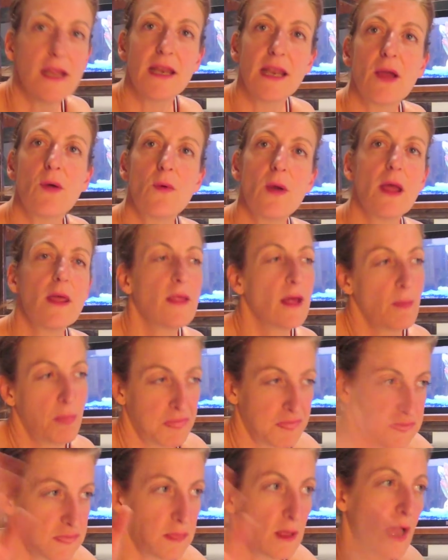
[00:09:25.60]
in a way that
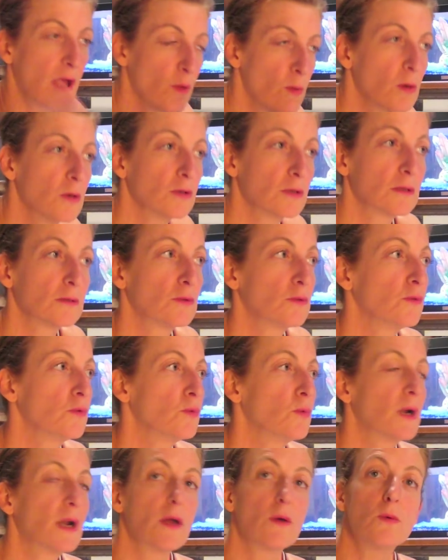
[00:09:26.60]
I want to do
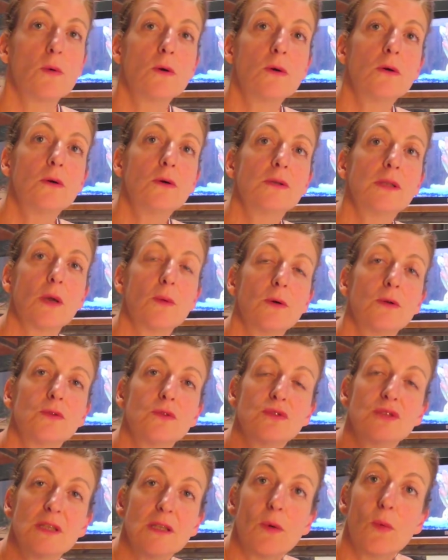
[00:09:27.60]
what I want. I want to
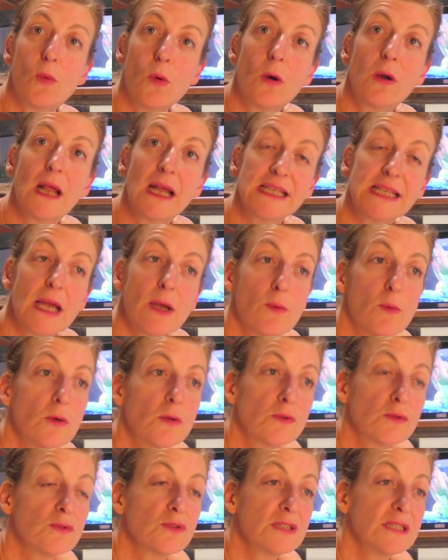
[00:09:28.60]
see the world as I
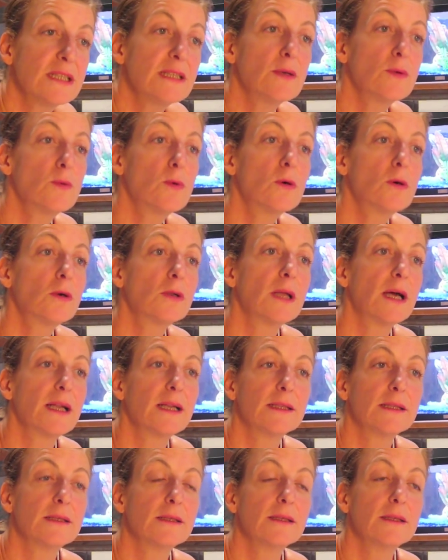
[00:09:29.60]
want to see the world,
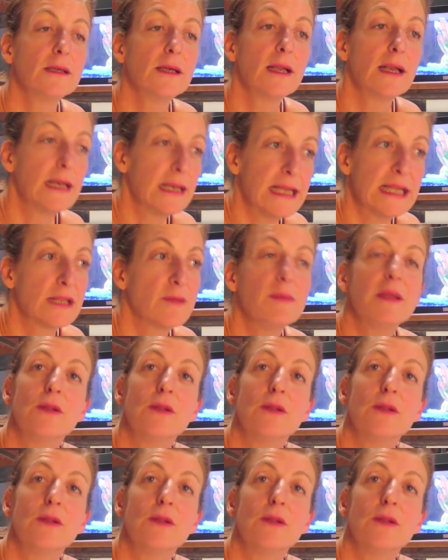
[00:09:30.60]
and let me